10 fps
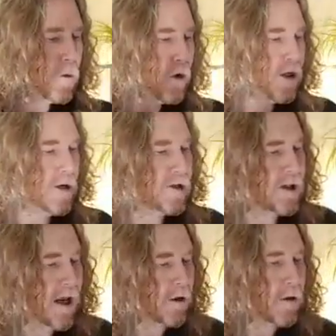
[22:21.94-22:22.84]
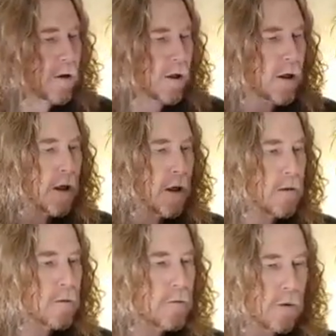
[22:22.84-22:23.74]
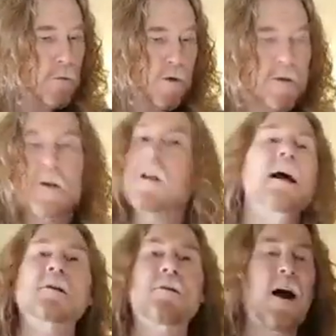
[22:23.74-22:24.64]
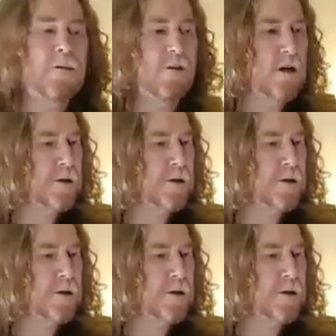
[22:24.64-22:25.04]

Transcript: years later, within the last 5 years,